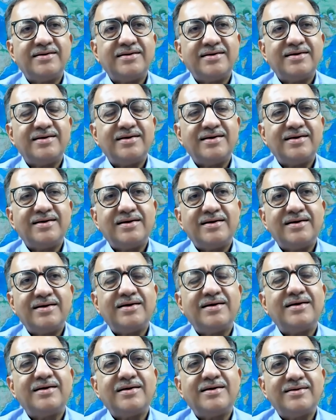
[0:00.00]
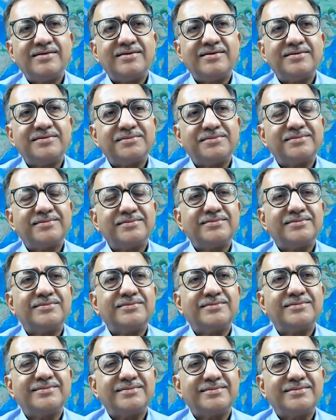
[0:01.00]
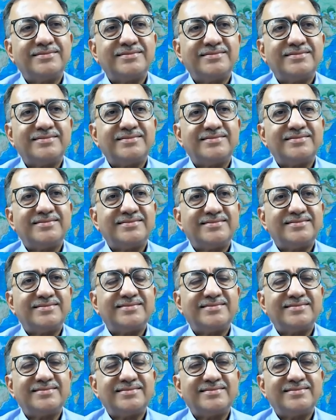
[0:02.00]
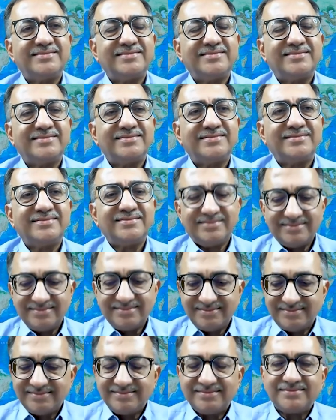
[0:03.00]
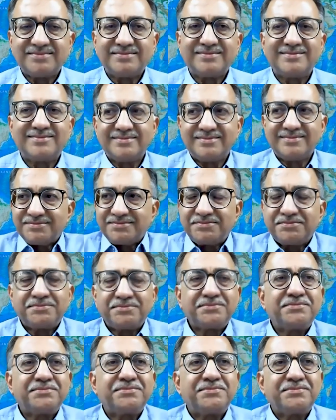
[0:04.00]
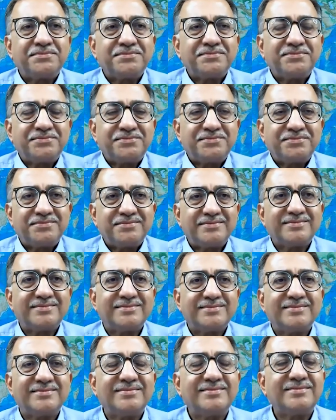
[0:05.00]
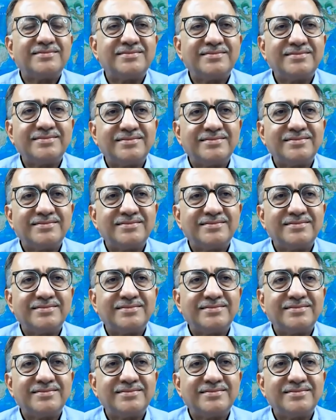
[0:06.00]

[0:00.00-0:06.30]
No words are spoken by the person on screen.